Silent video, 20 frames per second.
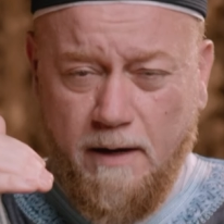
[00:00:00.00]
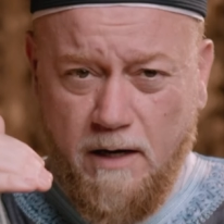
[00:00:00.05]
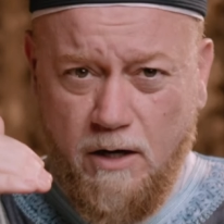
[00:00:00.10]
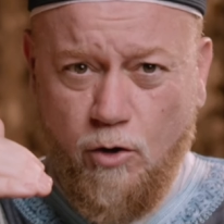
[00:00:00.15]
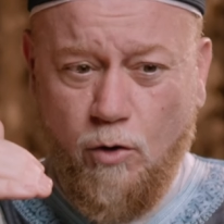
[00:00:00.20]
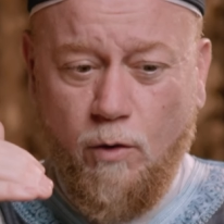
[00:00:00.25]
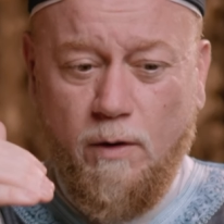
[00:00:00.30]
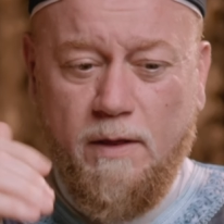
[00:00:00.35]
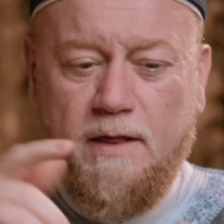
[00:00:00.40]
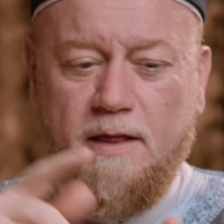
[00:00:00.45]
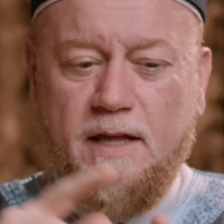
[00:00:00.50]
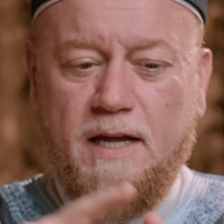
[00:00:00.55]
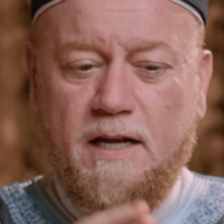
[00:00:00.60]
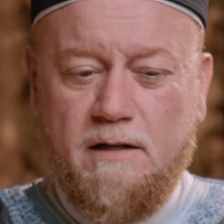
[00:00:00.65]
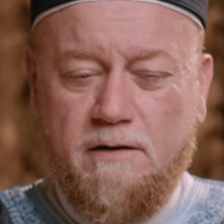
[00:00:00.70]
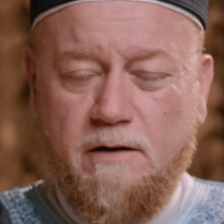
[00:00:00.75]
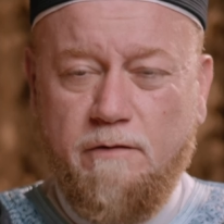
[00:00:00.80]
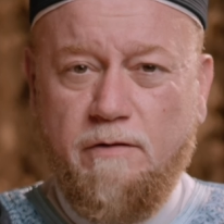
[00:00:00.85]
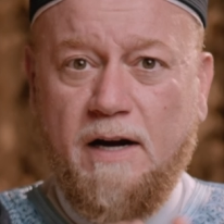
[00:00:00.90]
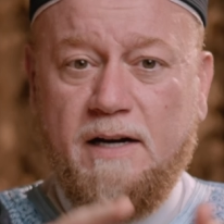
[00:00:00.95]
the
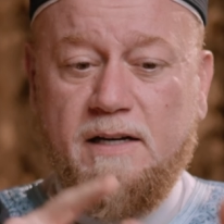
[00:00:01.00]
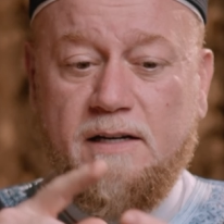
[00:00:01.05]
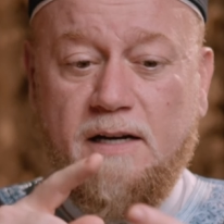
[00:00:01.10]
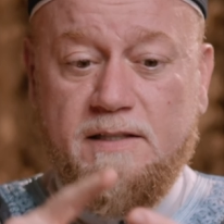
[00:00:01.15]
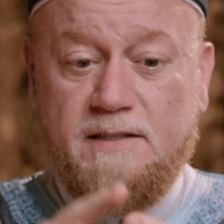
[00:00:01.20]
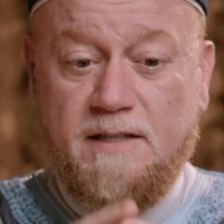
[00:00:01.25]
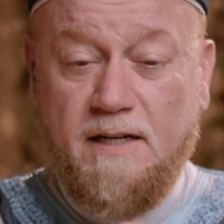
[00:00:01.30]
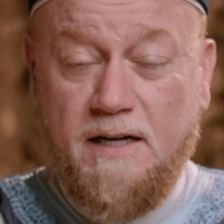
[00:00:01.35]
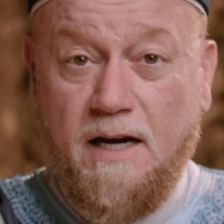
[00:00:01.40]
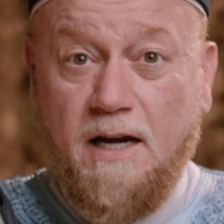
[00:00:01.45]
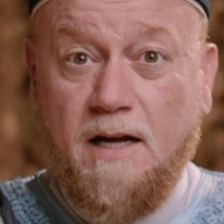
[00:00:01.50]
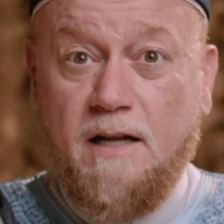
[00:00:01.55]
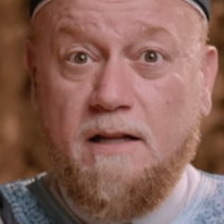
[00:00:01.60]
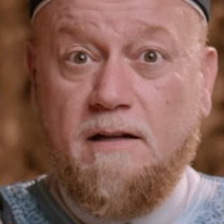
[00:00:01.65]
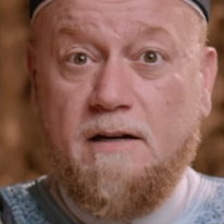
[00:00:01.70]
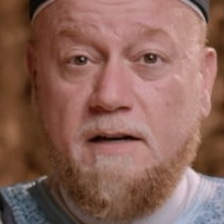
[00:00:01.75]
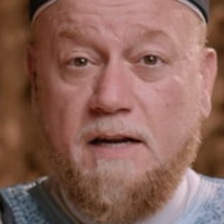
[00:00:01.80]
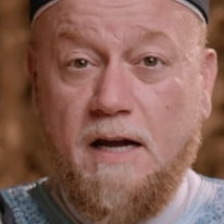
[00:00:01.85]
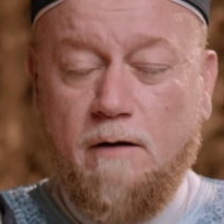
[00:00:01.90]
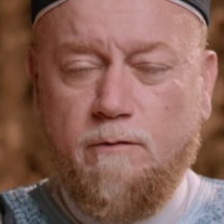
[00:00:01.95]
divine destiny,
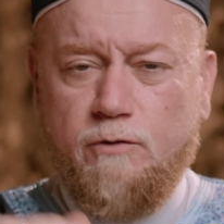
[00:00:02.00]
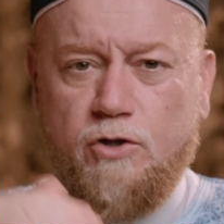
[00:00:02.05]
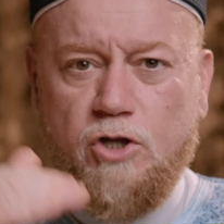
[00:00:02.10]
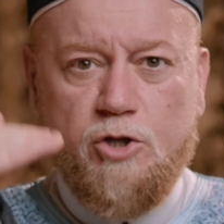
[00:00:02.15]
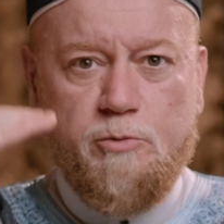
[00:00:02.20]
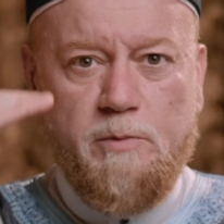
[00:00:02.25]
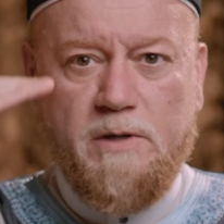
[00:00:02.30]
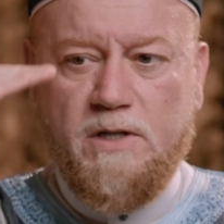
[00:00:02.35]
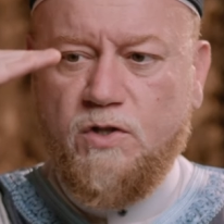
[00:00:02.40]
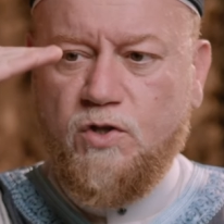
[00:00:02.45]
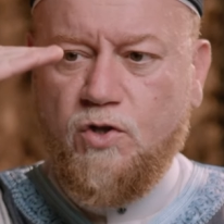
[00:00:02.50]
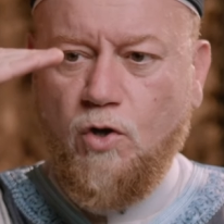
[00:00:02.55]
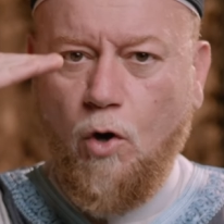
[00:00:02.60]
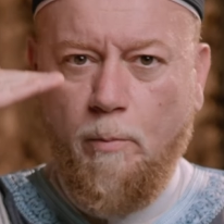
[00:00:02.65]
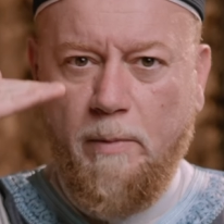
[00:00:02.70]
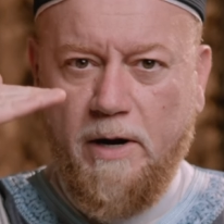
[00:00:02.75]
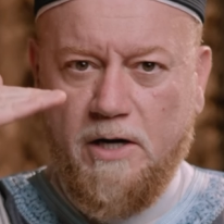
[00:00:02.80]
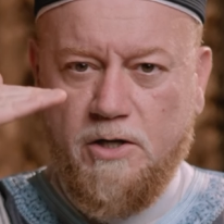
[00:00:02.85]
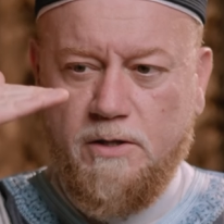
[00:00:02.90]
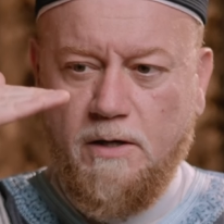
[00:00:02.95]
the day of judgment,
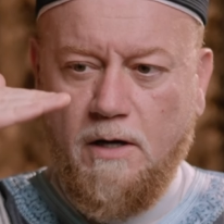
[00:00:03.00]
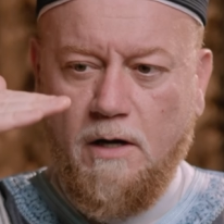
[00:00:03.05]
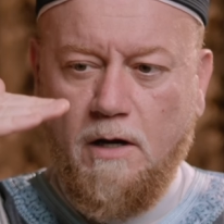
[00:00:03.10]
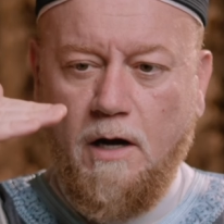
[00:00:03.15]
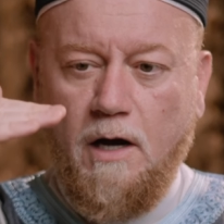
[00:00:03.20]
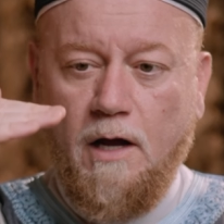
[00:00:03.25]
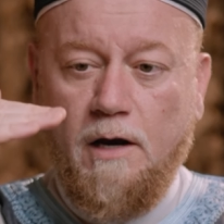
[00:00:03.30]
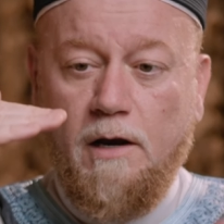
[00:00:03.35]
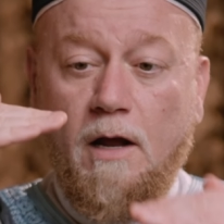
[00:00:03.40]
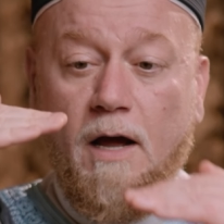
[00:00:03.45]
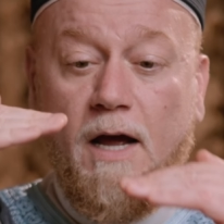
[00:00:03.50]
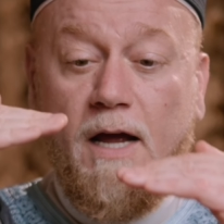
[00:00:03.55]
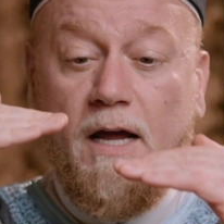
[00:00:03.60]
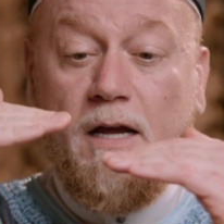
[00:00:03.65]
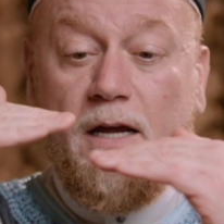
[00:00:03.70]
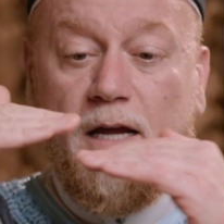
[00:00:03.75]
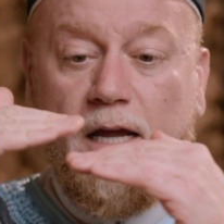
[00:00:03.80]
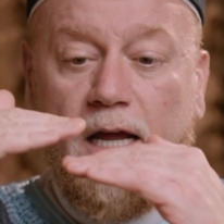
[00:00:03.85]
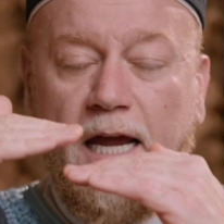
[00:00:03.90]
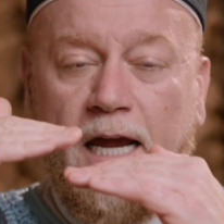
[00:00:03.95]
so much. Allah
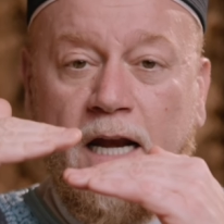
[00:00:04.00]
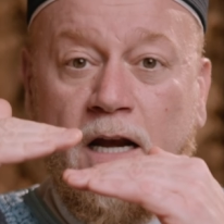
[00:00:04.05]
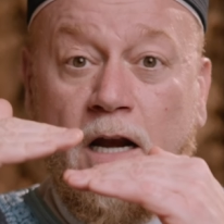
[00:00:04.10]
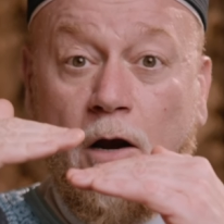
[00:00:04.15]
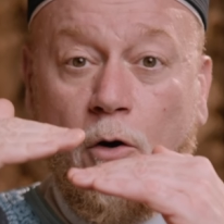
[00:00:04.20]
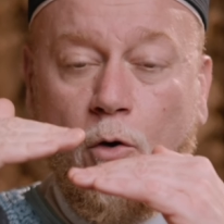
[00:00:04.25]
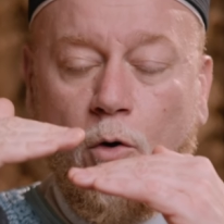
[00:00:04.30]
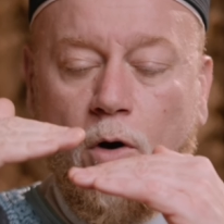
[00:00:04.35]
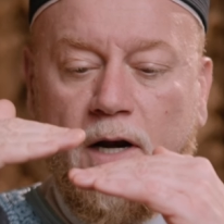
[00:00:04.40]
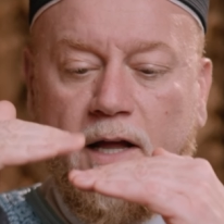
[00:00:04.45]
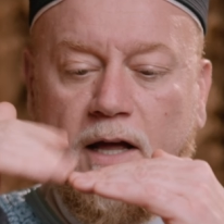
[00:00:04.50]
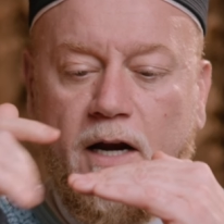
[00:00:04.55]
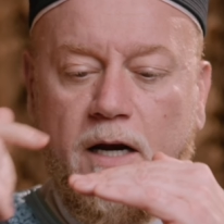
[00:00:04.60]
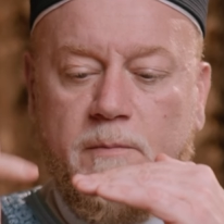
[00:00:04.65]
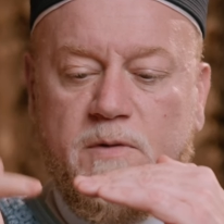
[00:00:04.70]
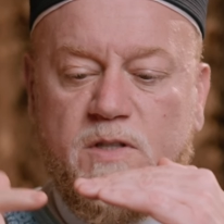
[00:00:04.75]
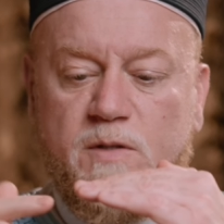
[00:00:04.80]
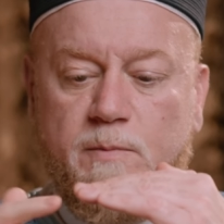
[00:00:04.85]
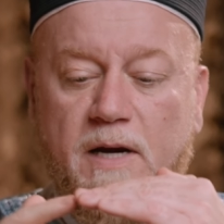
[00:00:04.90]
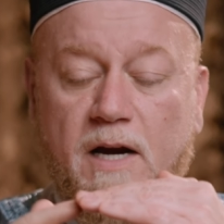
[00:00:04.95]
in Al-Quran
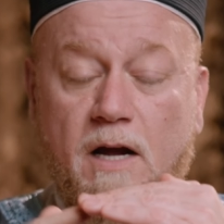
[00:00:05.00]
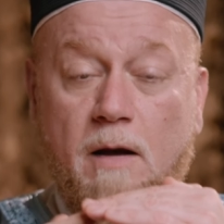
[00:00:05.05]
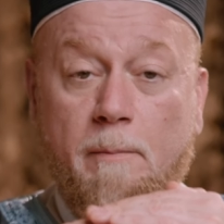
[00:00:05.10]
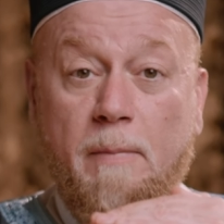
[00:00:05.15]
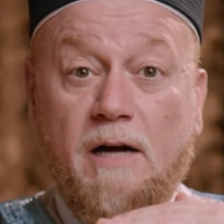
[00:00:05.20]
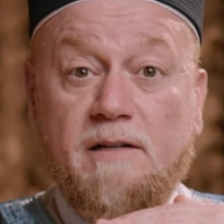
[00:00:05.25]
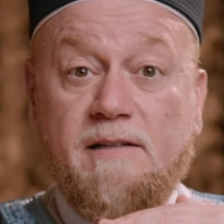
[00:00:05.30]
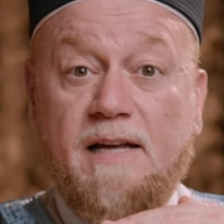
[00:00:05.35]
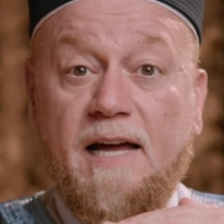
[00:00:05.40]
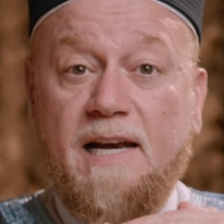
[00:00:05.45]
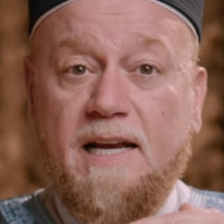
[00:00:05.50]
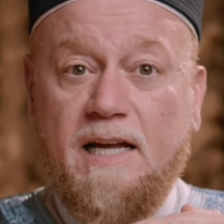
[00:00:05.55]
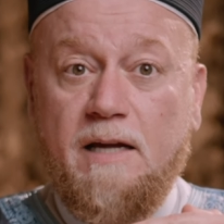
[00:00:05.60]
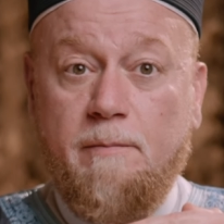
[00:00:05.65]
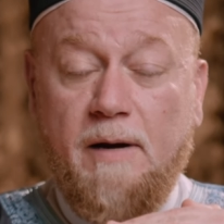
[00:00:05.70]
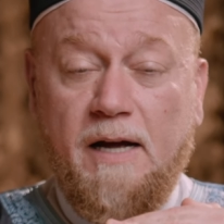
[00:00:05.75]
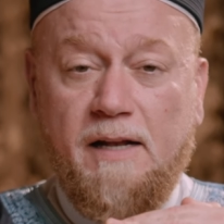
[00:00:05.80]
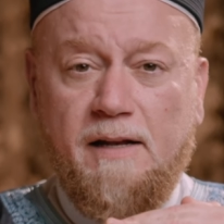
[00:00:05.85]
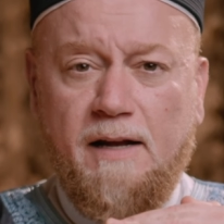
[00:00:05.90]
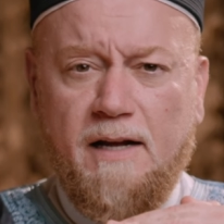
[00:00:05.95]
Al-Karim speak about
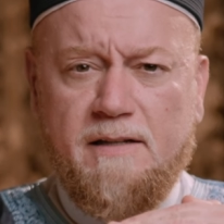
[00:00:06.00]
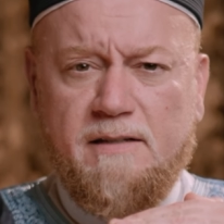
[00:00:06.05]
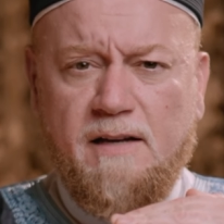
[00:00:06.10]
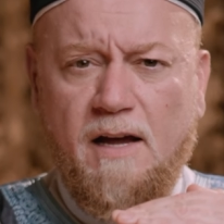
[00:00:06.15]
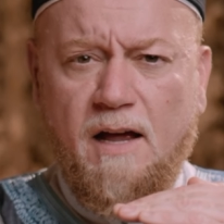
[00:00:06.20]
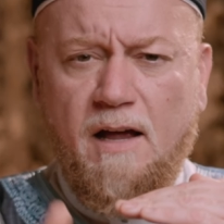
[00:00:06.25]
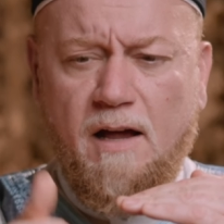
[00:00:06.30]
al-ibadat,